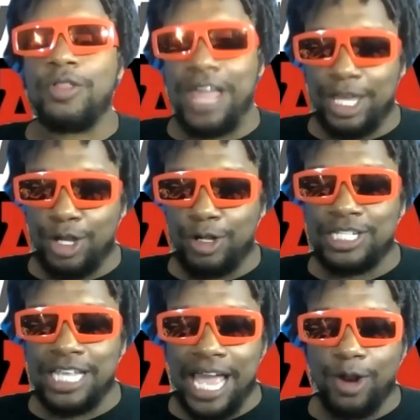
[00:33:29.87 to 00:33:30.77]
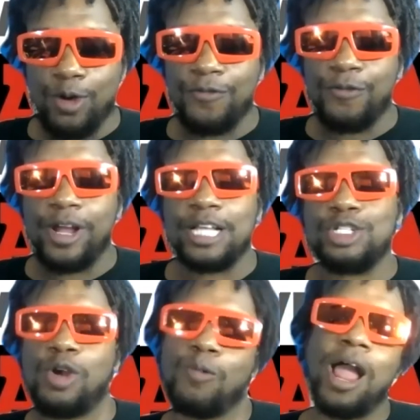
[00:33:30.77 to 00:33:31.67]
that your Seattle
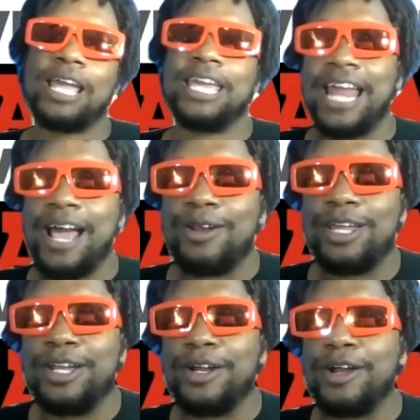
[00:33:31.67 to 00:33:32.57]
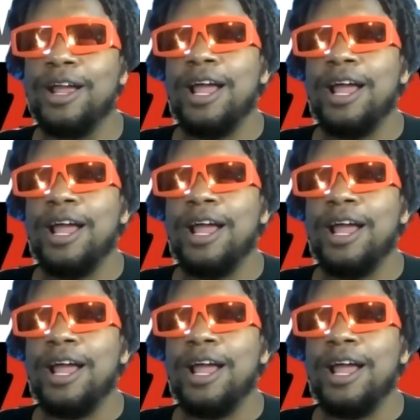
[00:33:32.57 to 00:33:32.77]
friends are rocking out here.